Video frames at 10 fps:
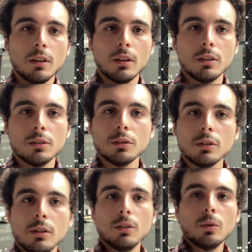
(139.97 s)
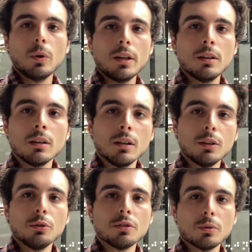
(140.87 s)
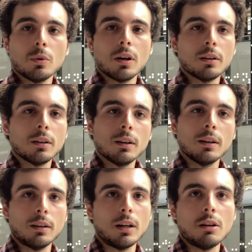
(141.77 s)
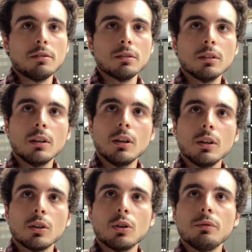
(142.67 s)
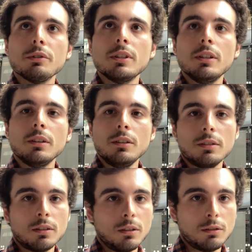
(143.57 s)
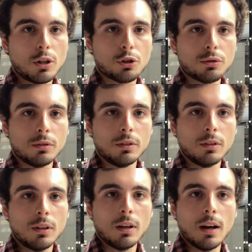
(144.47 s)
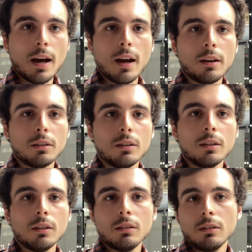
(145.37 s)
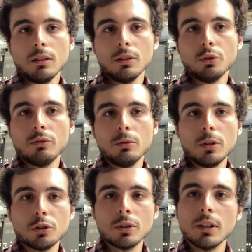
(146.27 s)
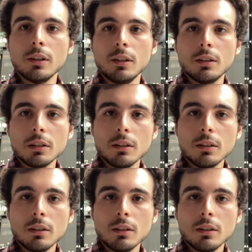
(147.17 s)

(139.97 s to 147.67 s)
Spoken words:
So, when user 1 arrives, obviously he is under threshold, and no information can leak.